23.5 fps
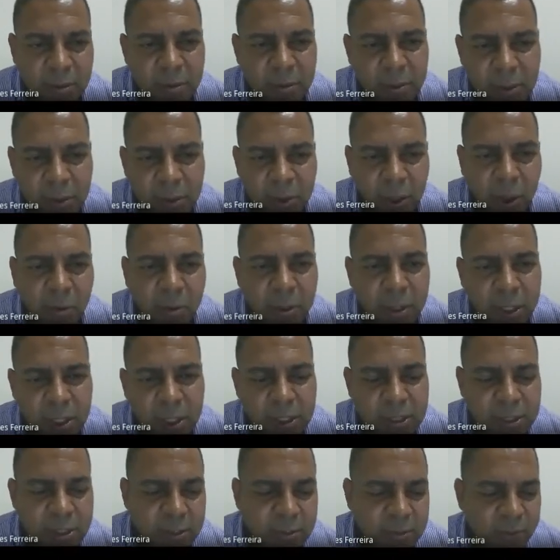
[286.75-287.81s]
in our
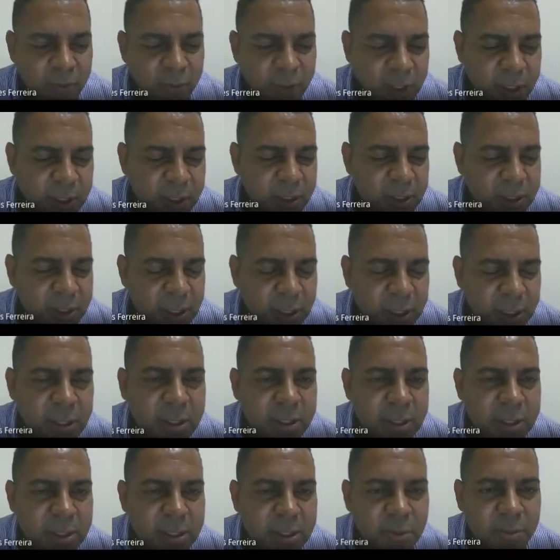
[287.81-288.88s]
case, for us, is an
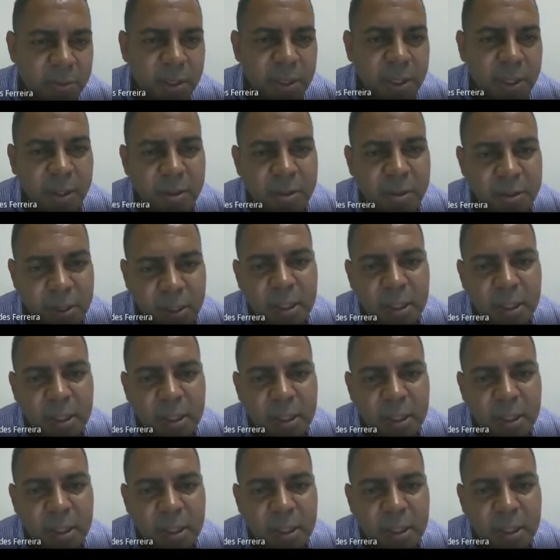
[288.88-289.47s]
interdisciplinary